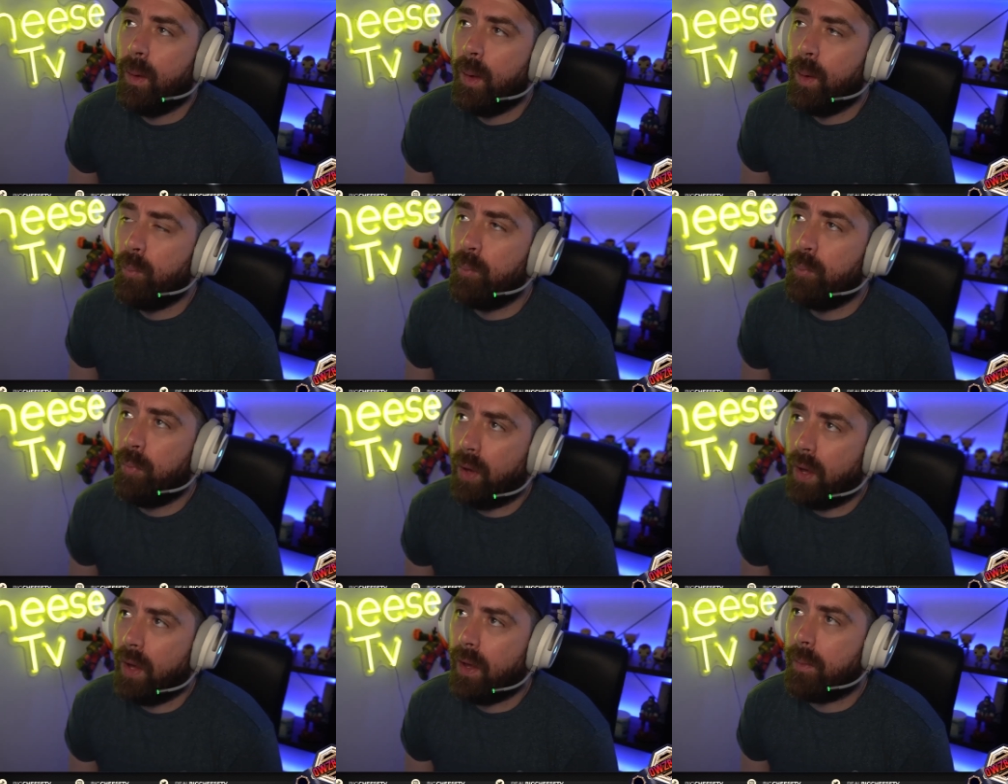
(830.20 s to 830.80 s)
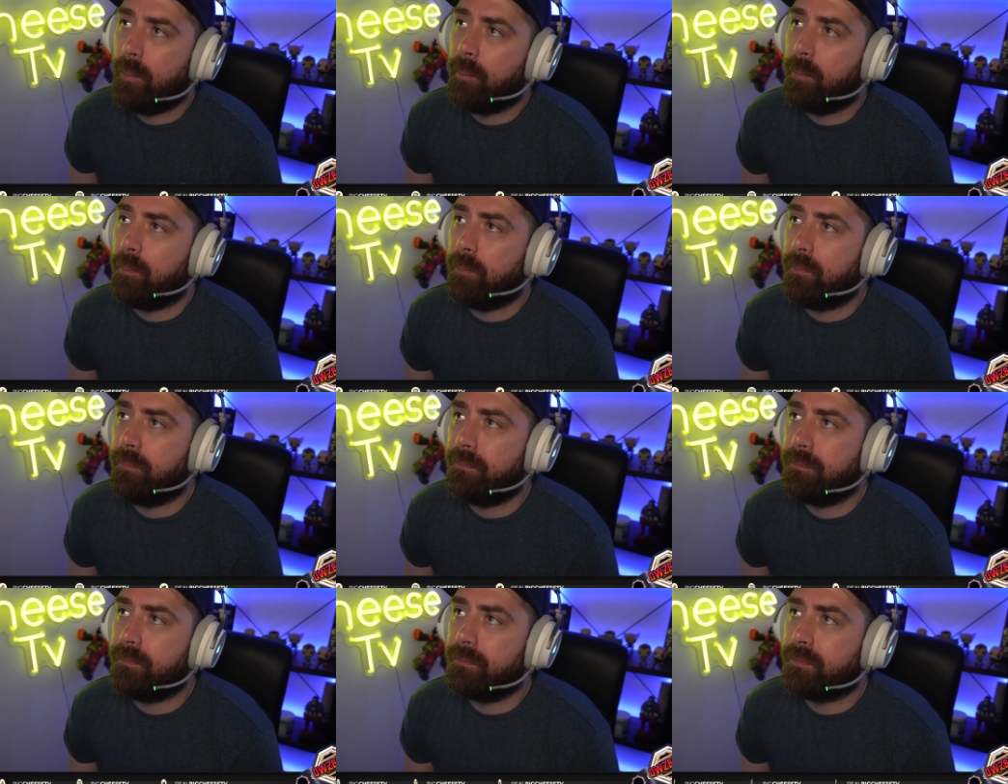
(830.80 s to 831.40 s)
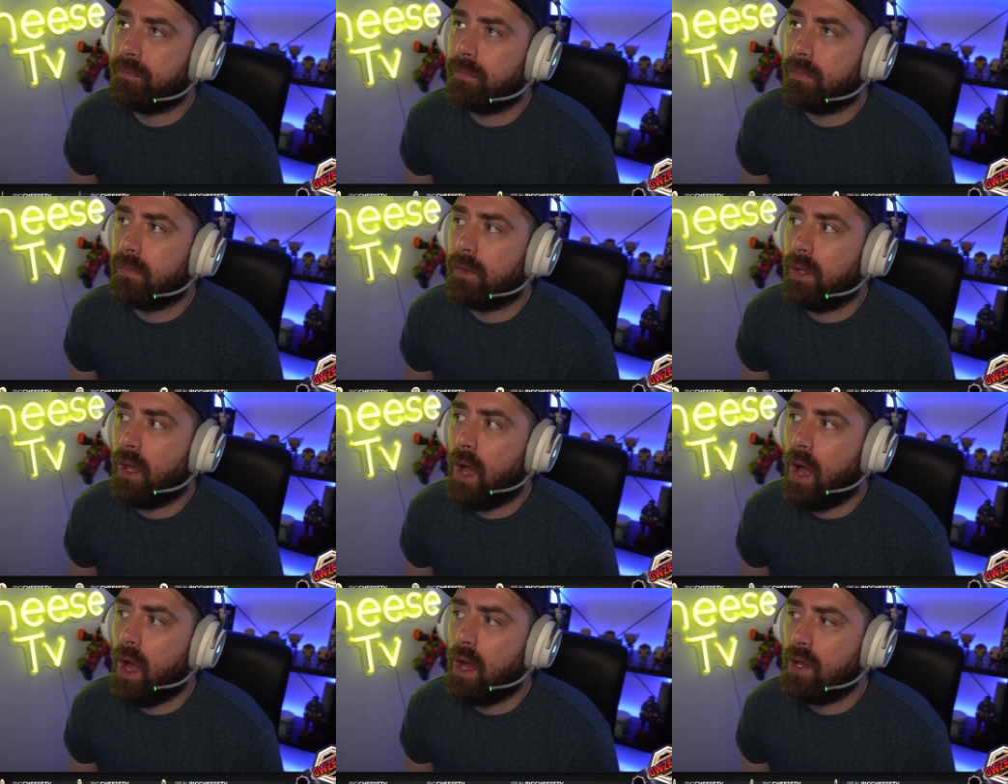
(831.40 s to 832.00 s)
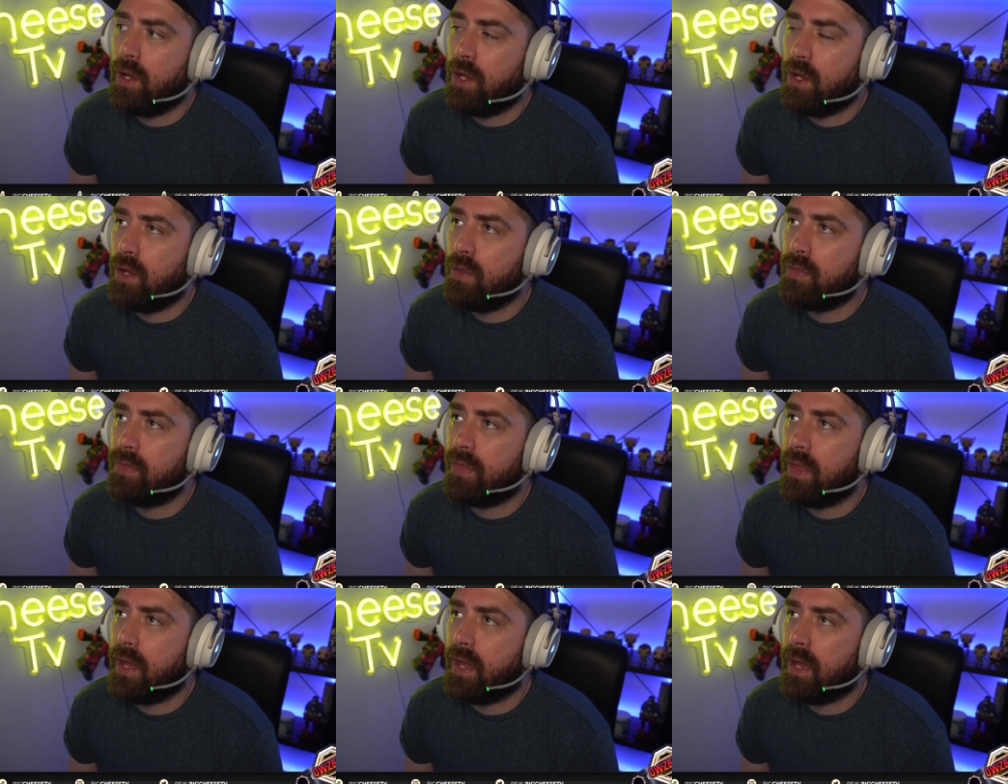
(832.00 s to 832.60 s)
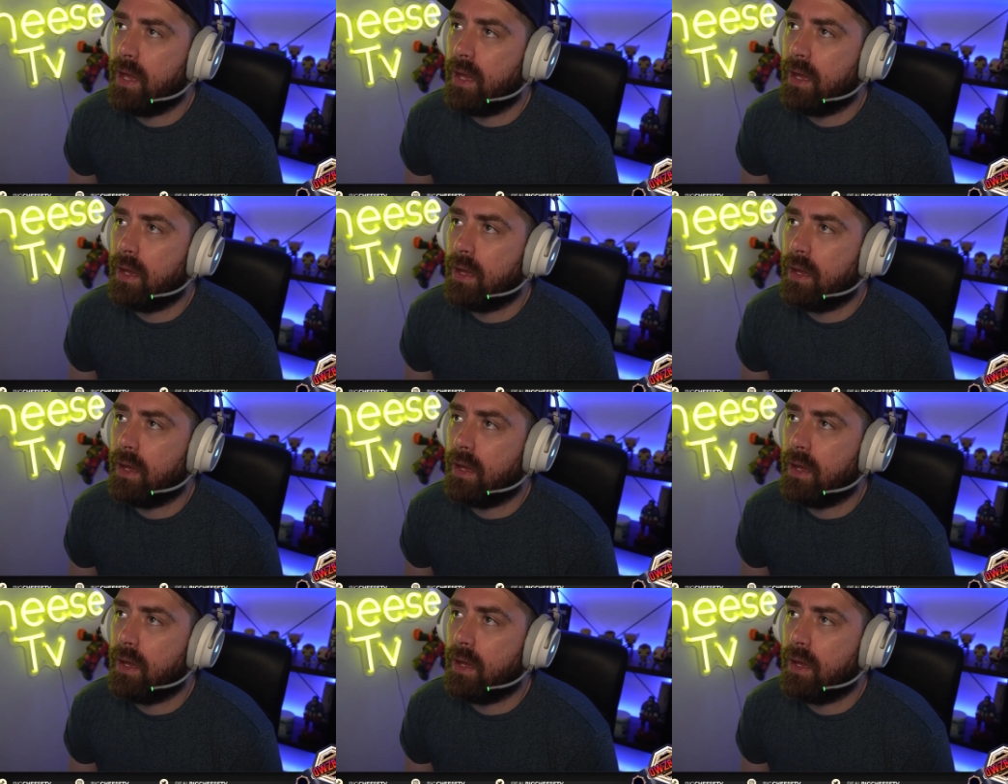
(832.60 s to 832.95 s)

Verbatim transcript: but I learned that